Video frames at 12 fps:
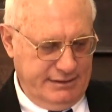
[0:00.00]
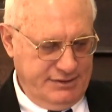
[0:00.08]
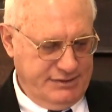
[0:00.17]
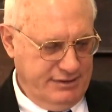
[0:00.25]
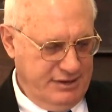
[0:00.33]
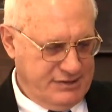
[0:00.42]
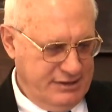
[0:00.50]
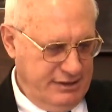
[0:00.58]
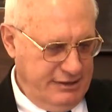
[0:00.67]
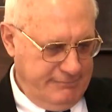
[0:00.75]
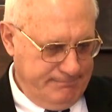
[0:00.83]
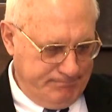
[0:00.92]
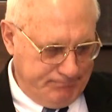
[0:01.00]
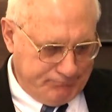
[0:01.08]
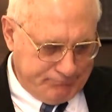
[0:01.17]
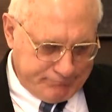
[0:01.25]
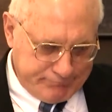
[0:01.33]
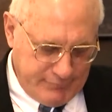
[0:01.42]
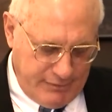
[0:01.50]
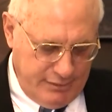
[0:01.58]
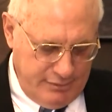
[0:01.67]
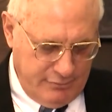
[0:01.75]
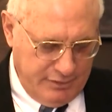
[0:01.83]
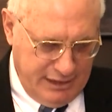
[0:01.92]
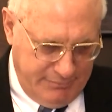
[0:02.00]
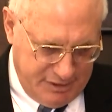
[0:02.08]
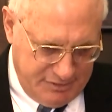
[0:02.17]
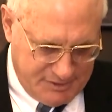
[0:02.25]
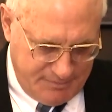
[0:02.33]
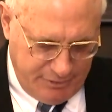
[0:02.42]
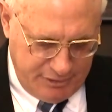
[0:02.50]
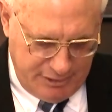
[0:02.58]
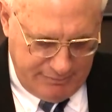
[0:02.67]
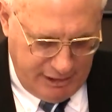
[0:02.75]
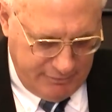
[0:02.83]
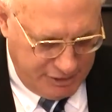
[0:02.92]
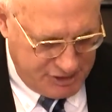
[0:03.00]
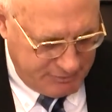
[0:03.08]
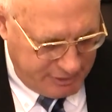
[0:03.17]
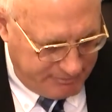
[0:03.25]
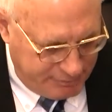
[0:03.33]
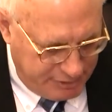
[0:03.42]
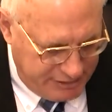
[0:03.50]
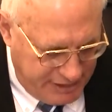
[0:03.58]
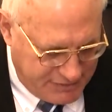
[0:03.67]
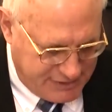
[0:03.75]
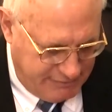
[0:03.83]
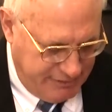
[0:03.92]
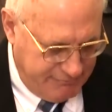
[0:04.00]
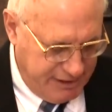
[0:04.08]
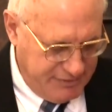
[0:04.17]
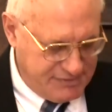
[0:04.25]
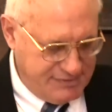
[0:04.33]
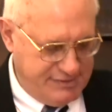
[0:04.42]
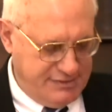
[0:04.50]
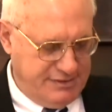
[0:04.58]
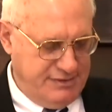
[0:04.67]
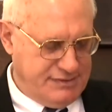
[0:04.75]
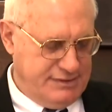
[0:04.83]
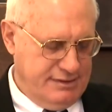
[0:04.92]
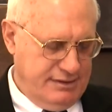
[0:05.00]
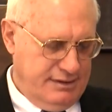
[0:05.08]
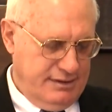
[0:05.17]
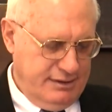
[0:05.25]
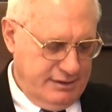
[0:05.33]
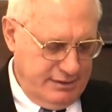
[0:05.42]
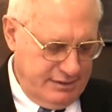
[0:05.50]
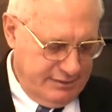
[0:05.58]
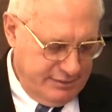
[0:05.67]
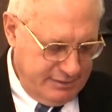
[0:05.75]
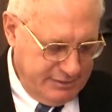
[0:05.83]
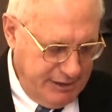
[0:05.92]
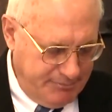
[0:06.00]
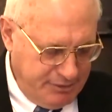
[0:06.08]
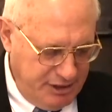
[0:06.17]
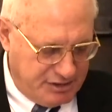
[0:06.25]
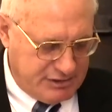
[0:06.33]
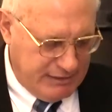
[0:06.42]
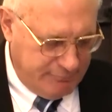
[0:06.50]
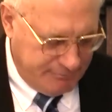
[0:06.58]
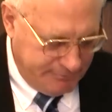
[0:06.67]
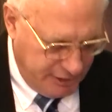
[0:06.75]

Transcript: So you see, we'll come to this point in a moment. I just want to point out something, brothers and sisters. They're pretty troubled